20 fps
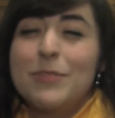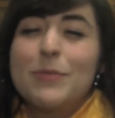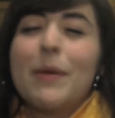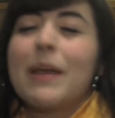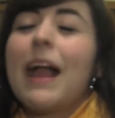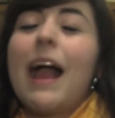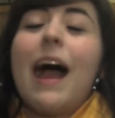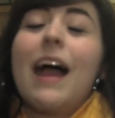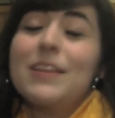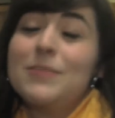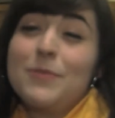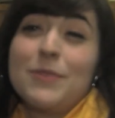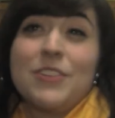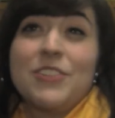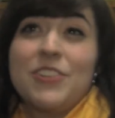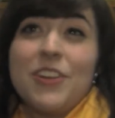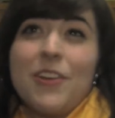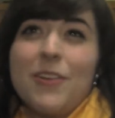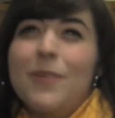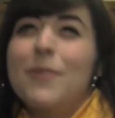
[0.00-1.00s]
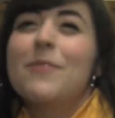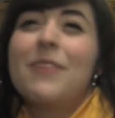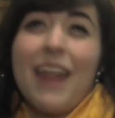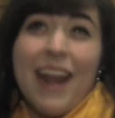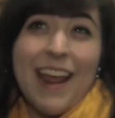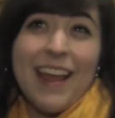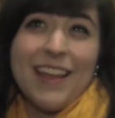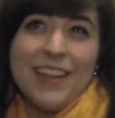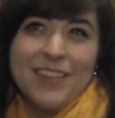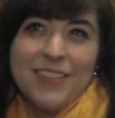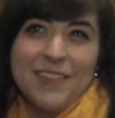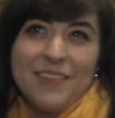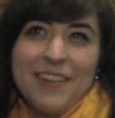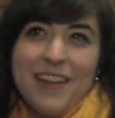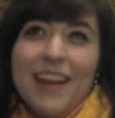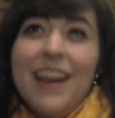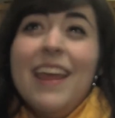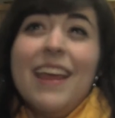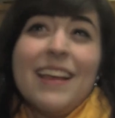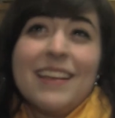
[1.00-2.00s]
She'd be like, I just want to show you that I can do
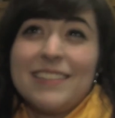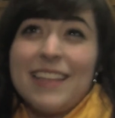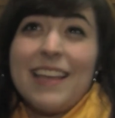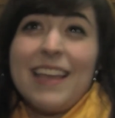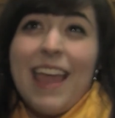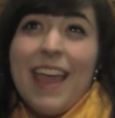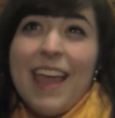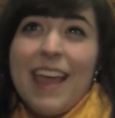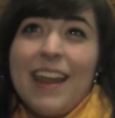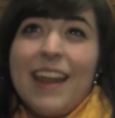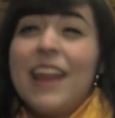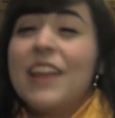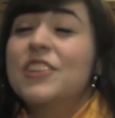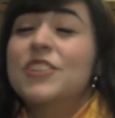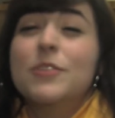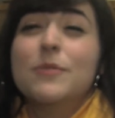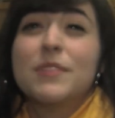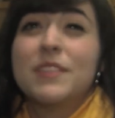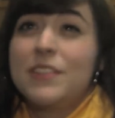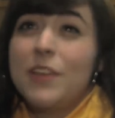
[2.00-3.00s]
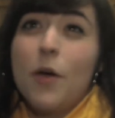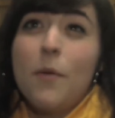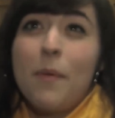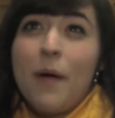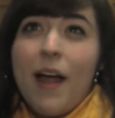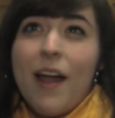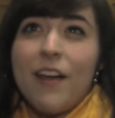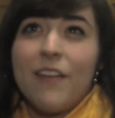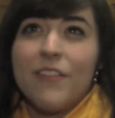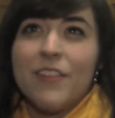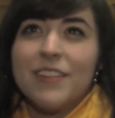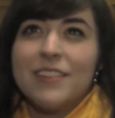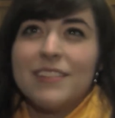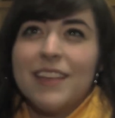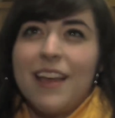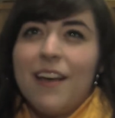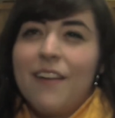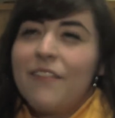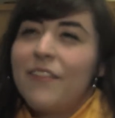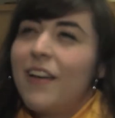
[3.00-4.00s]
it because I can. And she was so proud of
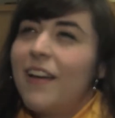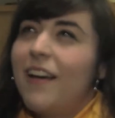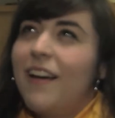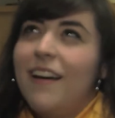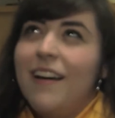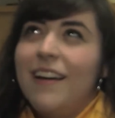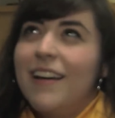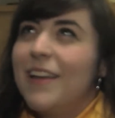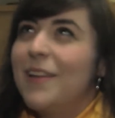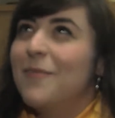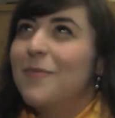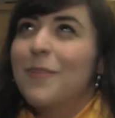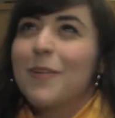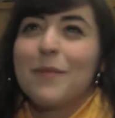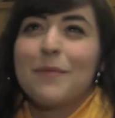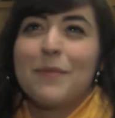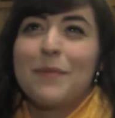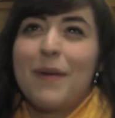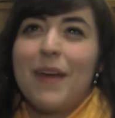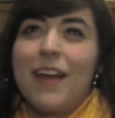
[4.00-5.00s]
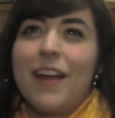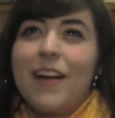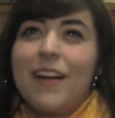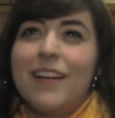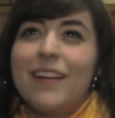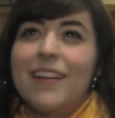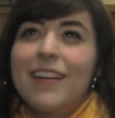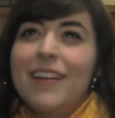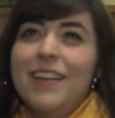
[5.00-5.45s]
herself. Oh, it warmed my heart.